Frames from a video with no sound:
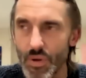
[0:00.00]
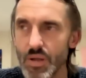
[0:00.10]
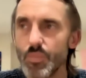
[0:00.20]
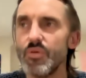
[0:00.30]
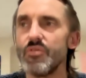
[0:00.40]

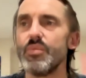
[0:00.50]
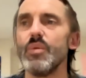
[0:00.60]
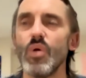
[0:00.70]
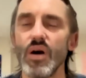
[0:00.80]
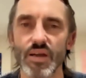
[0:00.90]
people have
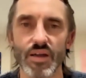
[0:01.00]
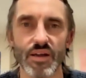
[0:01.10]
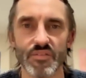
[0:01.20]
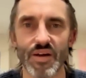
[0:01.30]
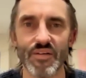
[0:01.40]
been working
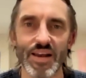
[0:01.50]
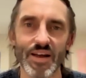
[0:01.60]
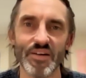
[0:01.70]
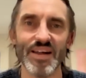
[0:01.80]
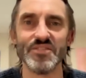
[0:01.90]
at a very
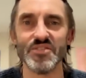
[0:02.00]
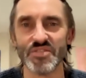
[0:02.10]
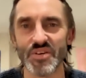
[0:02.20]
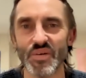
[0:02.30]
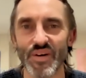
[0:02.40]
low level
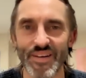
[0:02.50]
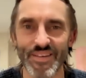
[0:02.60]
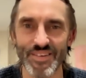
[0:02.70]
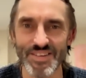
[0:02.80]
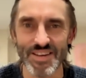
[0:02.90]
for quite a
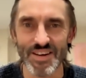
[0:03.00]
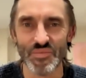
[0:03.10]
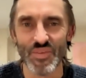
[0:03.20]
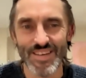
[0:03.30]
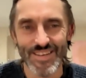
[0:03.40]
long time.
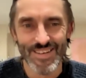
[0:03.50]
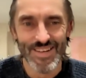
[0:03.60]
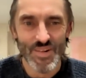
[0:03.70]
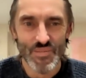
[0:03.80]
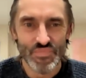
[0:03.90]

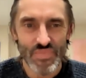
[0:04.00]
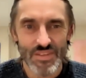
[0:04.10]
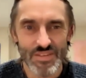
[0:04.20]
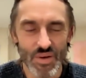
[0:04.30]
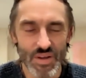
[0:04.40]

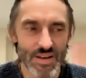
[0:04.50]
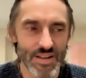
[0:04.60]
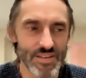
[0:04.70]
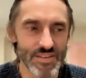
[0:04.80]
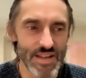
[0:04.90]
So I can
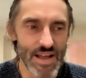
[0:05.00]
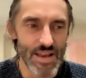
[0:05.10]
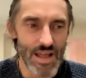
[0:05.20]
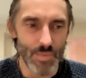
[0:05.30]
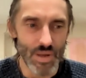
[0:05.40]
understand
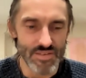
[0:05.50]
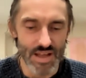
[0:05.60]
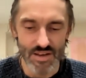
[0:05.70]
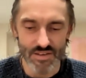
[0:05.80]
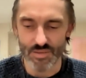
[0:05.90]
that
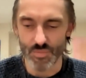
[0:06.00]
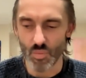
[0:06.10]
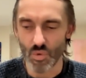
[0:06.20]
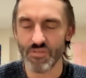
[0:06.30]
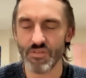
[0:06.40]
mentality, but
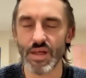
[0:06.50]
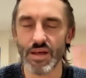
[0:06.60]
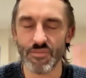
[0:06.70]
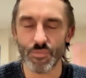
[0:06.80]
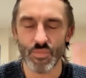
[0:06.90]
whether
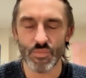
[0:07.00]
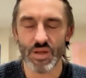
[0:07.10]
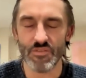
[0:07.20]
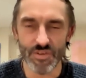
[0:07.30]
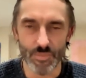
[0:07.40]
their
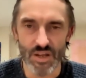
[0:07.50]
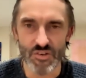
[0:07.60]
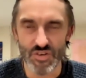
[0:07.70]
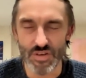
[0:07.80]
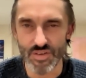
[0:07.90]

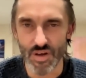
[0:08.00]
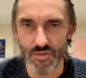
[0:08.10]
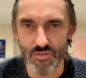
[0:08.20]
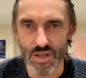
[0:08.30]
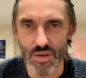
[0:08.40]
information is high
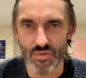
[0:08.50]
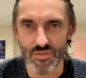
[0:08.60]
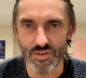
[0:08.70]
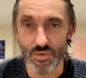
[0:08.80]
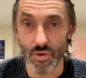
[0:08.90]

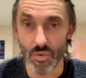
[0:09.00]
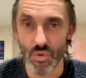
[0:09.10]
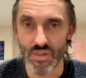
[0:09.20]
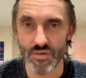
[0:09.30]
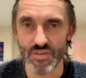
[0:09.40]
frequency or not, or
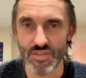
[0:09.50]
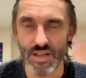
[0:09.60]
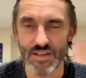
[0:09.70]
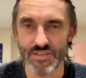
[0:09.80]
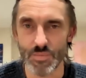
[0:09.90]
whether it's
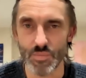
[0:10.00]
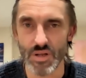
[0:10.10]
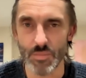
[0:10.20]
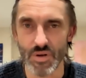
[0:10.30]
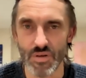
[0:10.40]
there
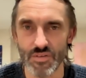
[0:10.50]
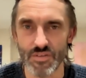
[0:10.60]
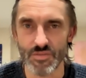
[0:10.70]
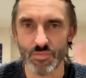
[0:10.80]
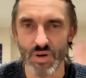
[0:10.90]
simply because
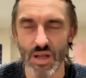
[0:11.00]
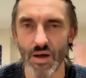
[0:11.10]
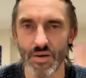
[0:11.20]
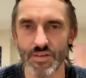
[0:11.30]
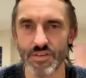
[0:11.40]
it's
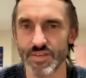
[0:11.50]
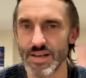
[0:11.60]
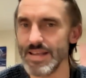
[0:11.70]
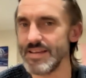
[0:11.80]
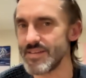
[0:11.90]
regarded as
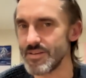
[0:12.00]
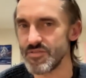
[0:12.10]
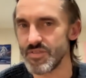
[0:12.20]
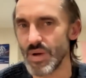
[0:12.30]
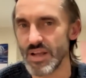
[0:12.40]
elite
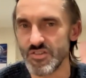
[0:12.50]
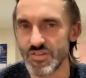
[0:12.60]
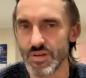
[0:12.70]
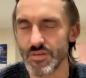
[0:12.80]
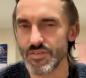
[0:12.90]

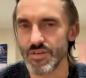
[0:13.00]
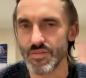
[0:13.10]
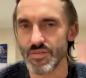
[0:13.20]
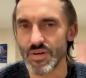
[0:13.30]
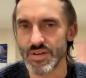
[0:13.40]
information, is two
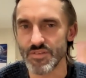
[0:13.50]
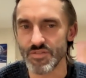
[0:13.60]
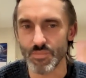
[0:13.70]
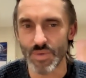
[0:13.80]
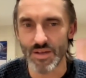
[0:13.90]
very
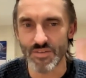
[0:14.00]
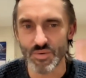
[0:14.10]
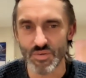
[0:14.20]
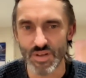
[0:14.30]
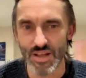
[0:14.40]
different matters
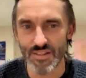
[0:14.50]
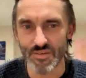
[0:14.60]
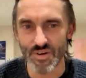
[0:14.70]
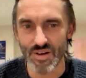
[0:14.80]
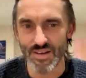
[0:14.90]
altogether,
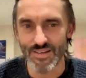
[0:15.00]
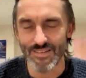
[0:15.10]
really.